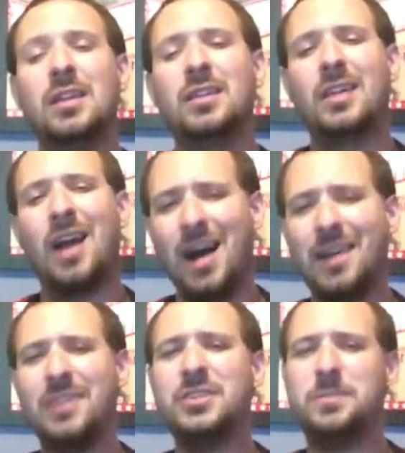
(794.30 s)

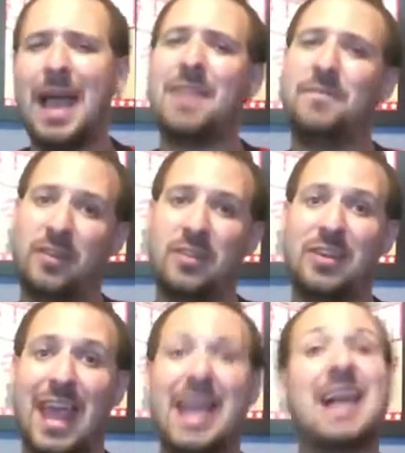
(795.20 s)
Conker's Bad Fur
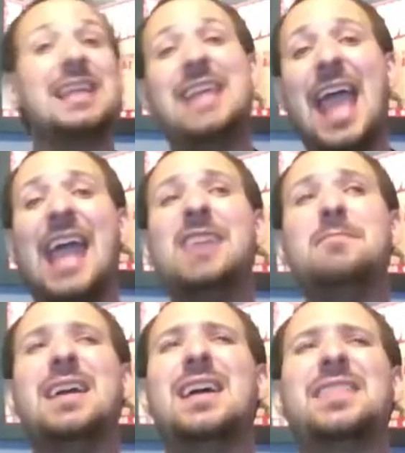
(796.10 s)
Day, a
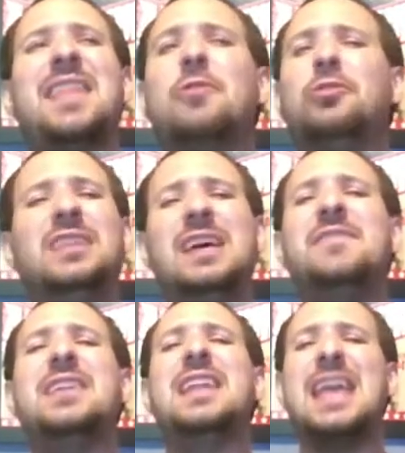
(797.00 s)
game that will live
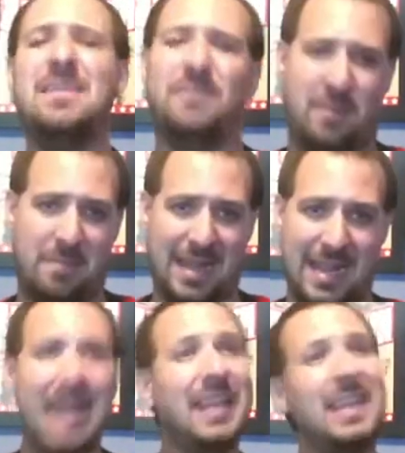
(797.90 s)
in infamy,
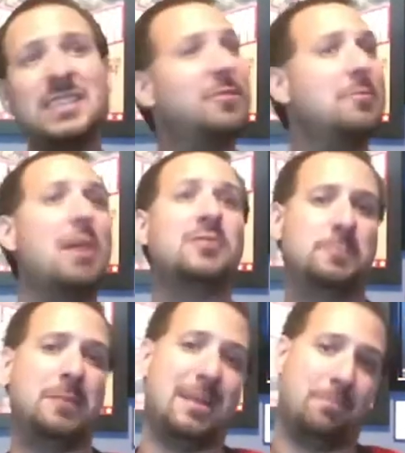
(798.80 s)
at least for most
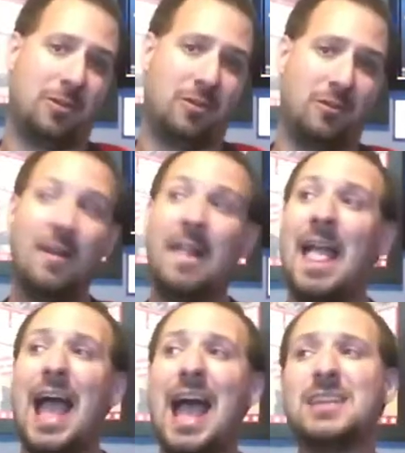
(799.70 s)
people,
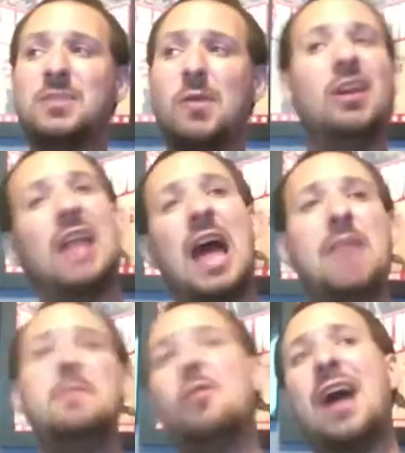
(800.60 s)
as where a lot of
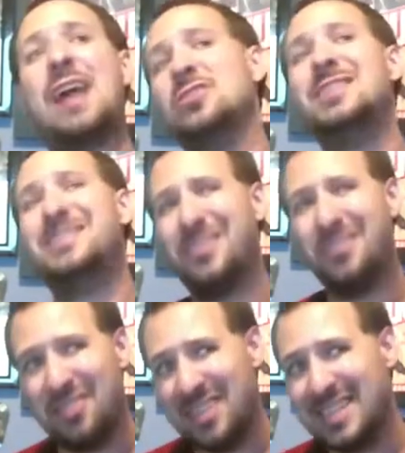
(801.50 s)
people will actually
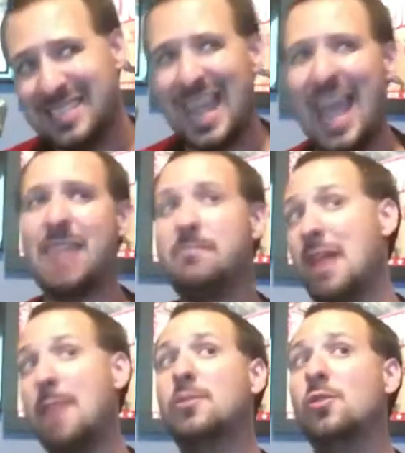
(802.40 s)
consider this game
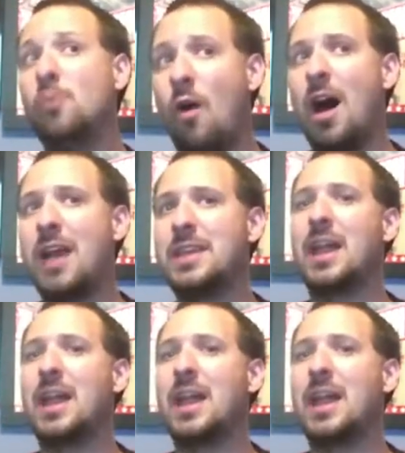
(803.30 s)
number 1.